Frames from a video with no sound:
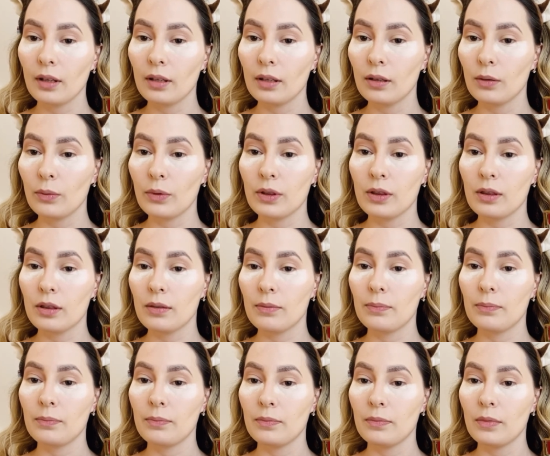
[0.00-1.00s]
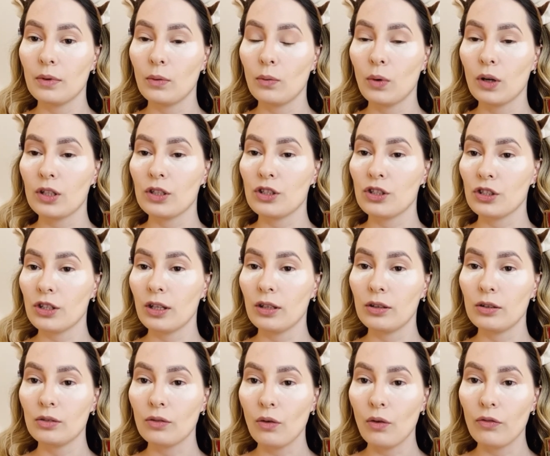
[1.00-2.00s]
with one
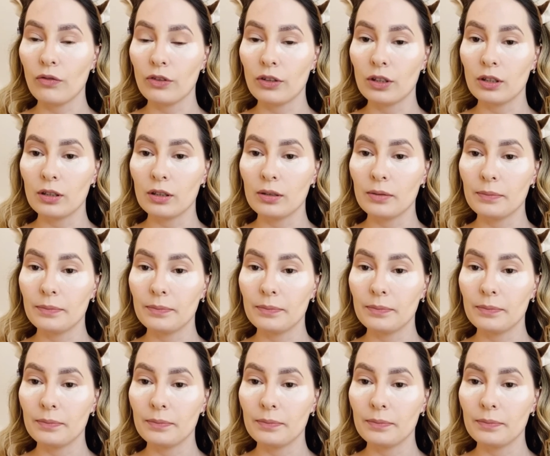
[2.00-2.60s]
shade over